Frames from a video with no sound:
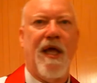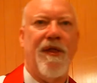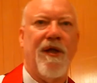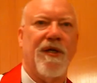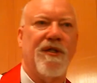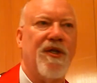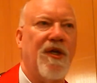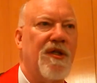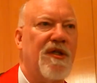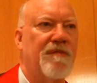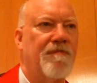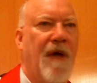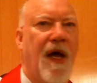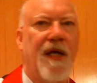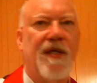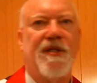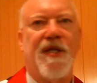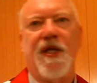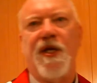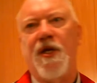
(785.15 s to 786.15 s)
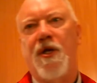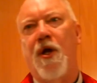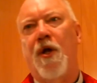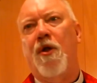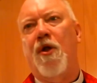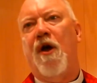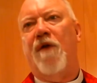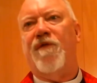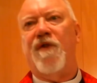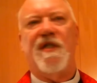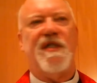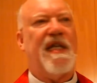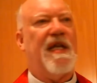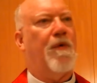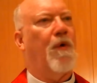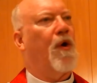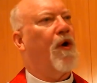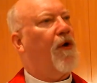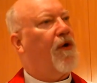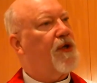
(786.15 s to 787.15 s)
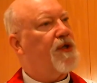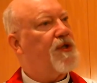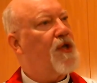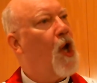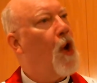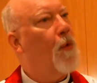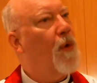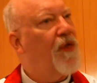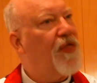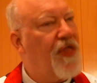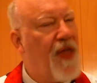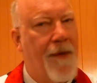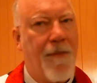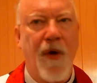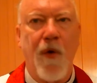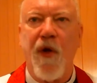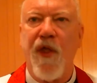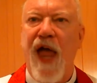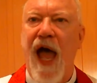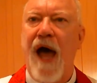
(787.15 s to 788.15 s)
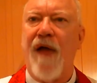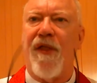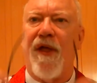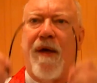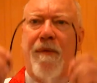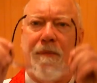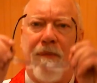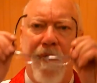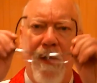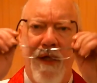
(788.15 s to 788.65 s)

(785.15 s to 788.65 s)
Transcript: they're so smudged that you don't know if you see worse with them or without them.